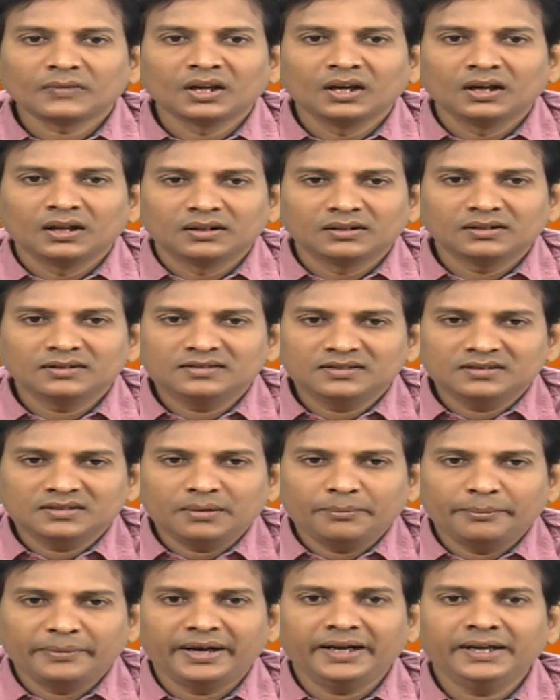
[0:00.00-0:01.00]
this is the
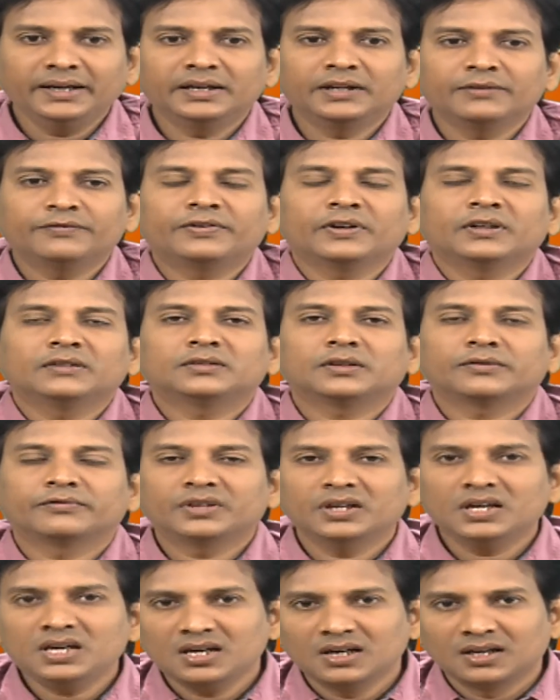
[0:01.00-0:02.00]
main difference of
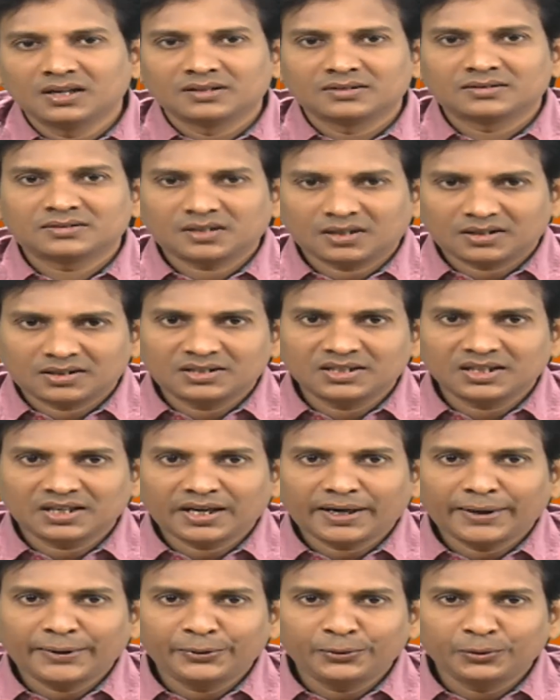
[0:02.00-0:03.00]
the structure
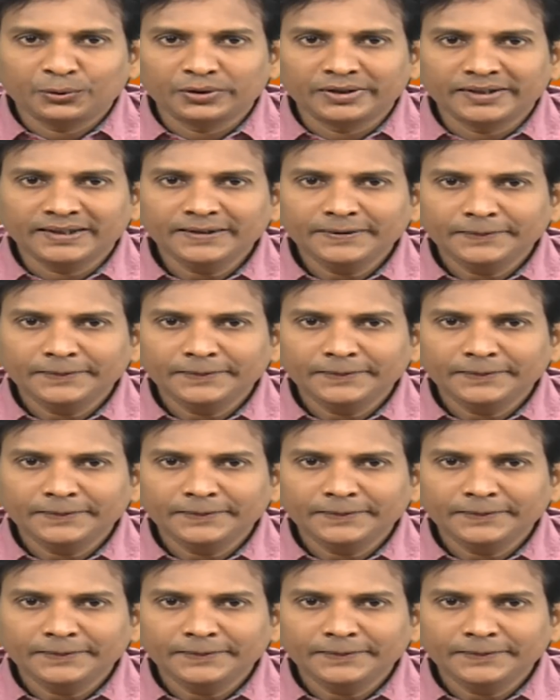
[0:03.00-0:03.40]
and union.